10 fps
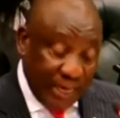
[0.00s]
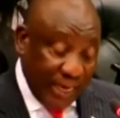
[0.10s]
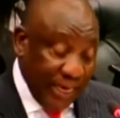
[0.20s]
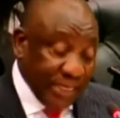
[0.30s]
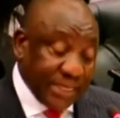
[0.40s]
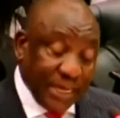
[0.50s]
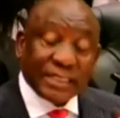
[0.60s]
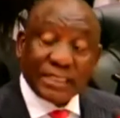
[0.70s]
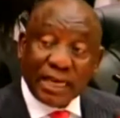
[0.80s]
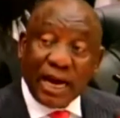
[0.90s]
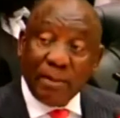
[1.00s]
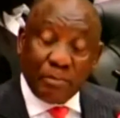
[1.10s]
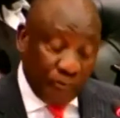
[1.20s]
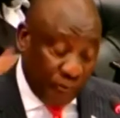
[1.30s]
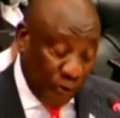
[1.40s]
there is that
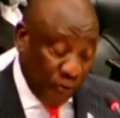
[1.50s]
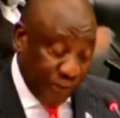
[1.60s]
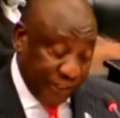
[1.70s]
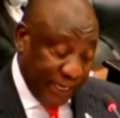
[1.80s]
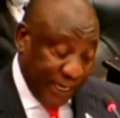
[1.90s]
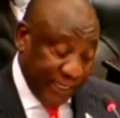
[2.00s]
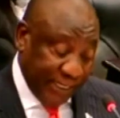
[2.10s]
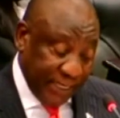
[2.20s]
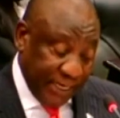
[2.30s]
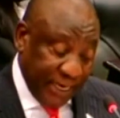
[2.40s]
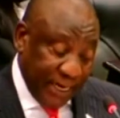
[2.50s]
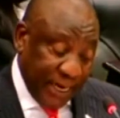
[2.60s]
type of oversight.